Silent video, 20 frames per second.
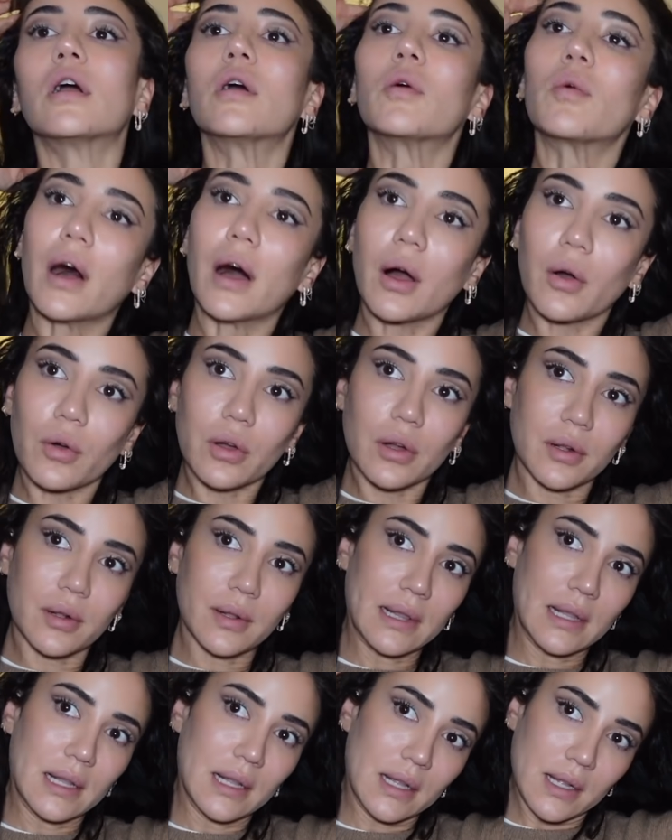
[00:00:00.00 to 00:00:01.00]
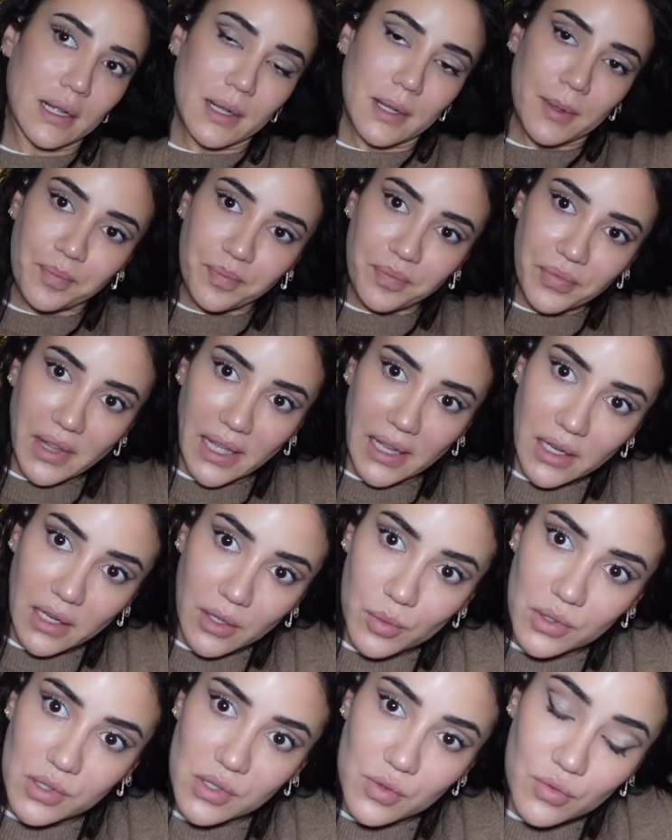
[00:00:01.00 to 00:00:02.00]
Wow, and
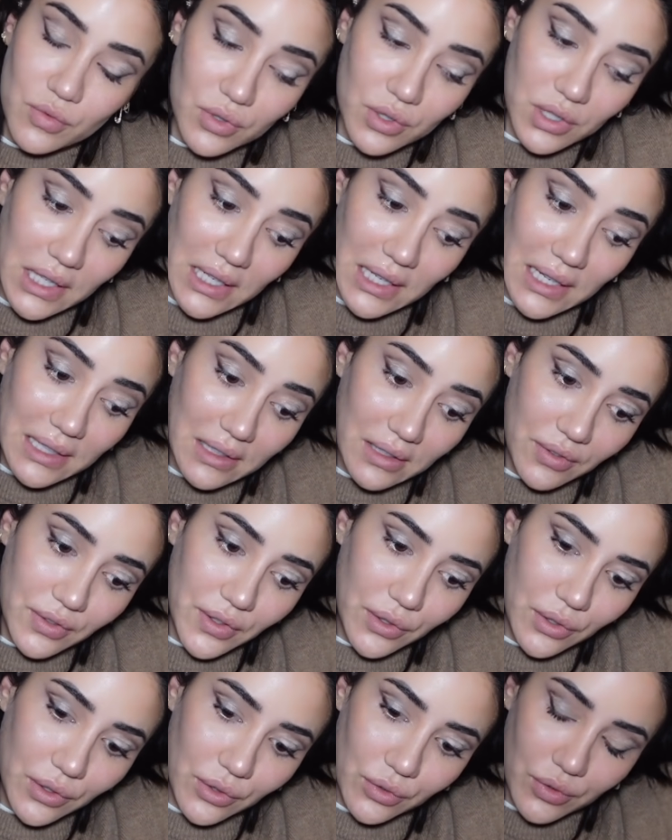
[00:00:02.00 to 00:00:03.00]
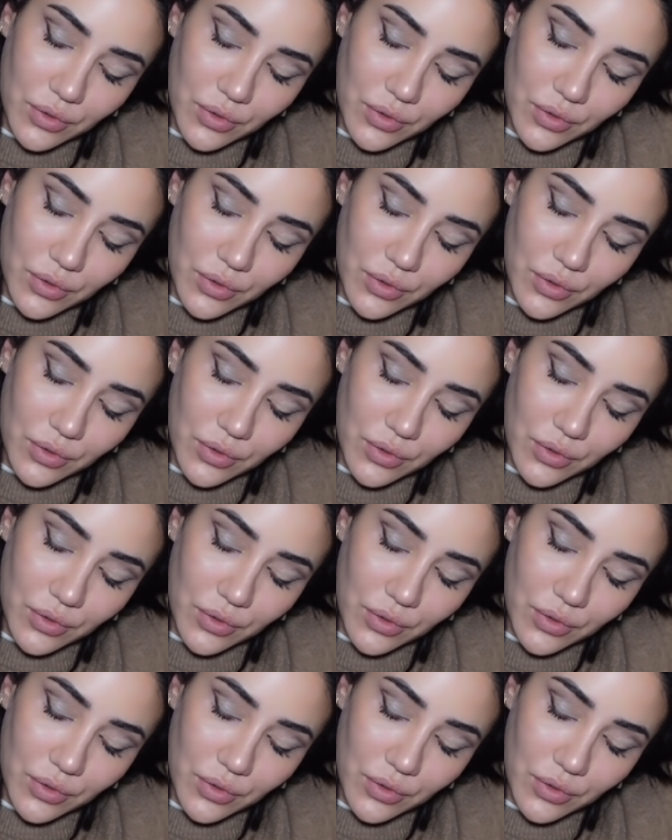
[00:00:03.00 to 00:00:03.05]
it was really difficult